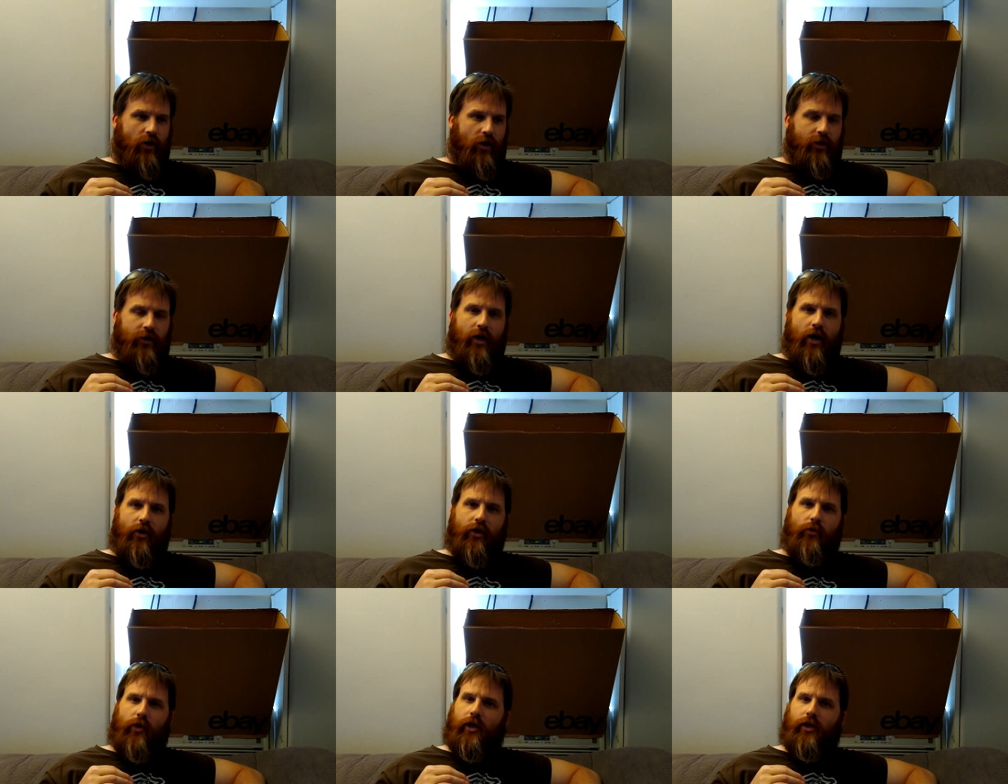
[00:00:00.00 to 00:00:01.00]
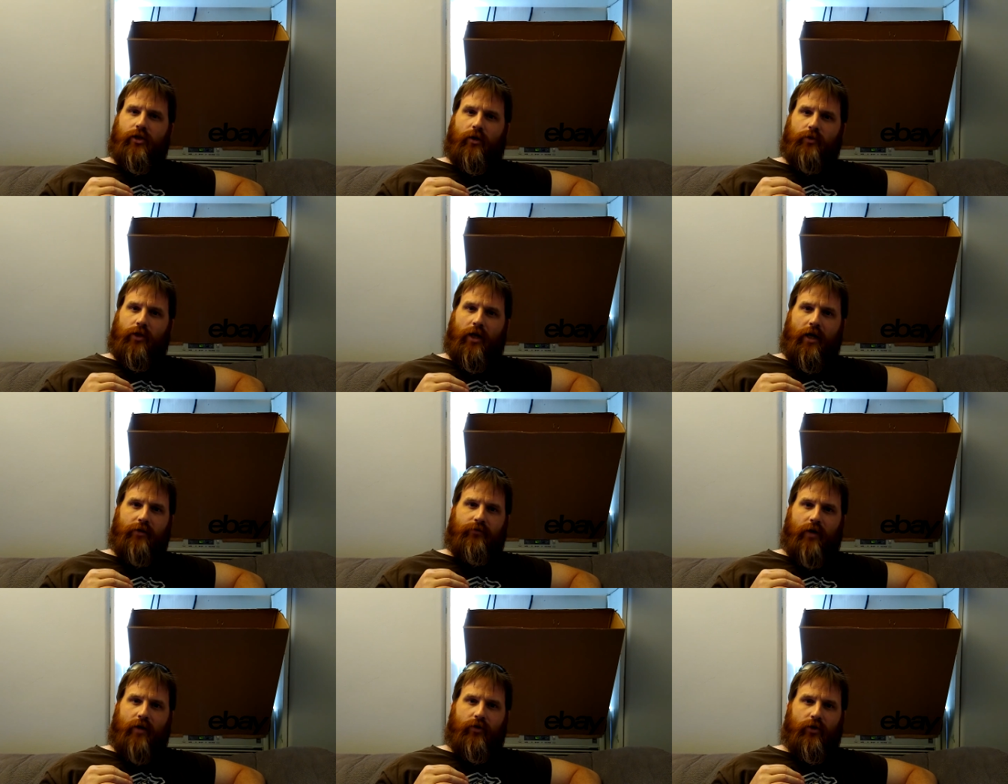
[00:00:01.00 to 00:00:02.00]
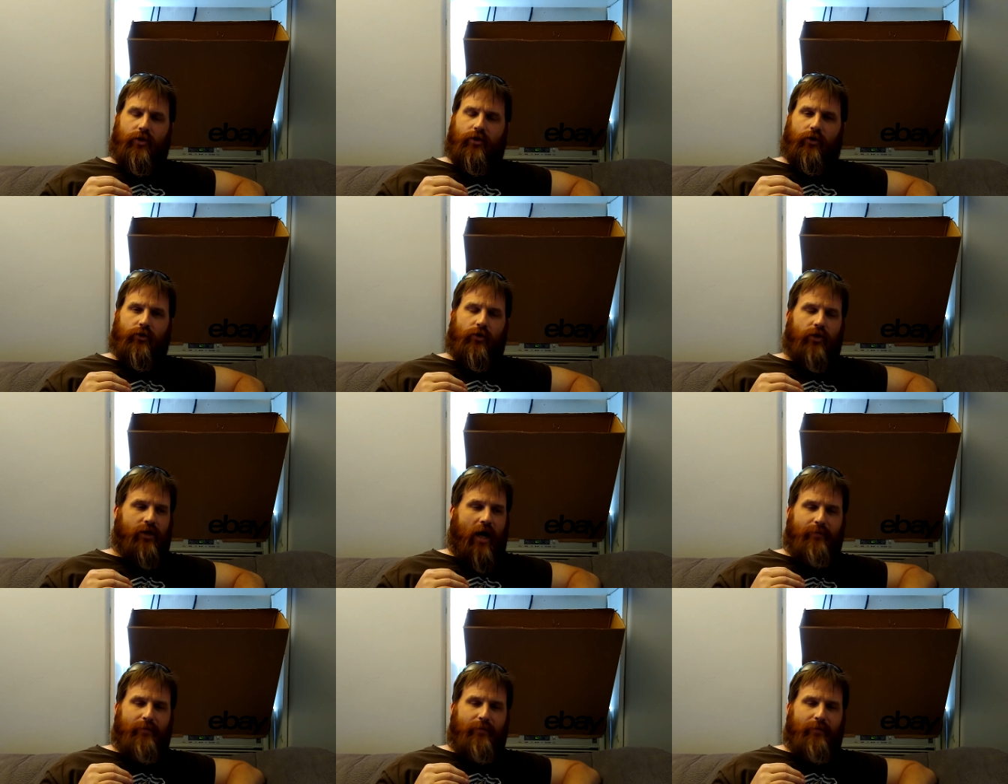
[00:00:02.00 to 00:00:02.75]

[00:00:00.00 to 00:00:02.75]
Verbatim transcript: aren't in an area where it gets up to ninety-five degrees, don't do this.